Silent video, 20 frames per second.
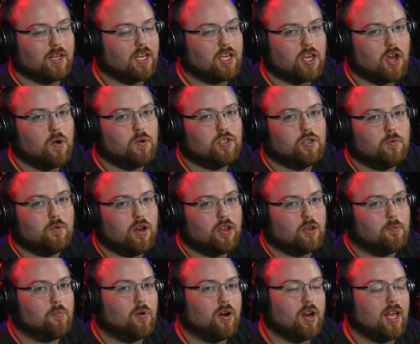Like, go to
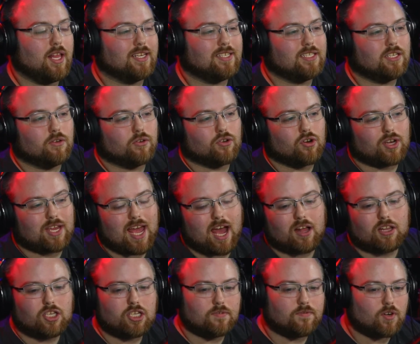another party, like sit on your
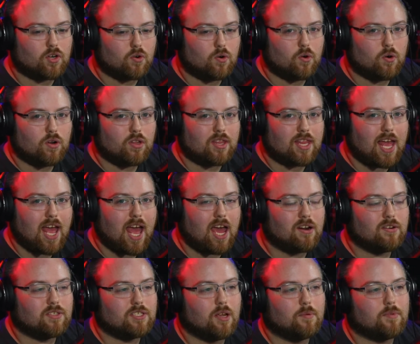couch and record
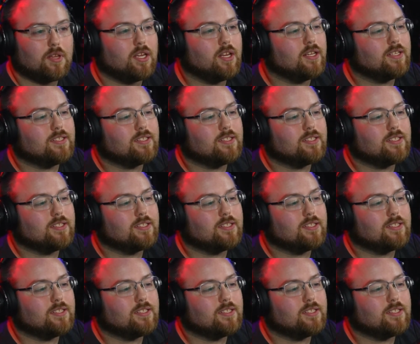that or something.